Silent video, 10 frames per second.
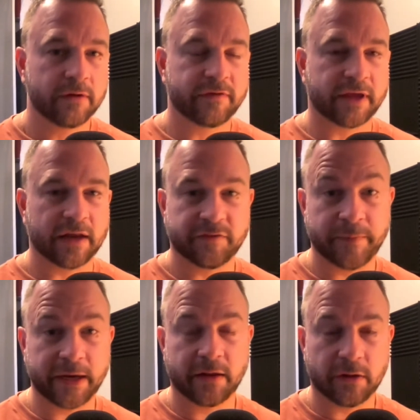to get as
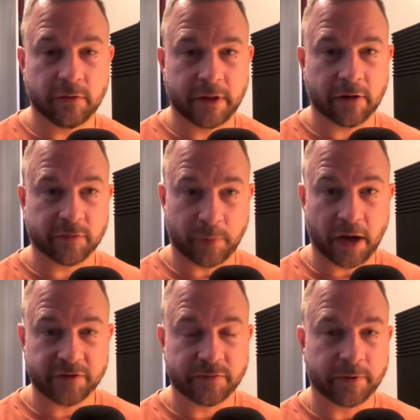many of you there as
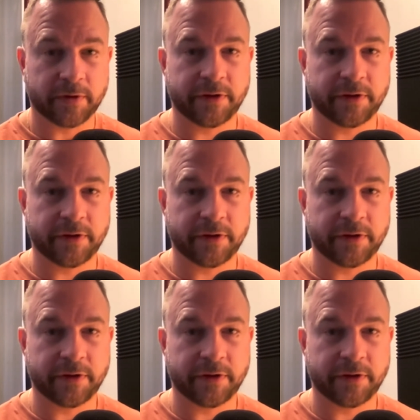possible.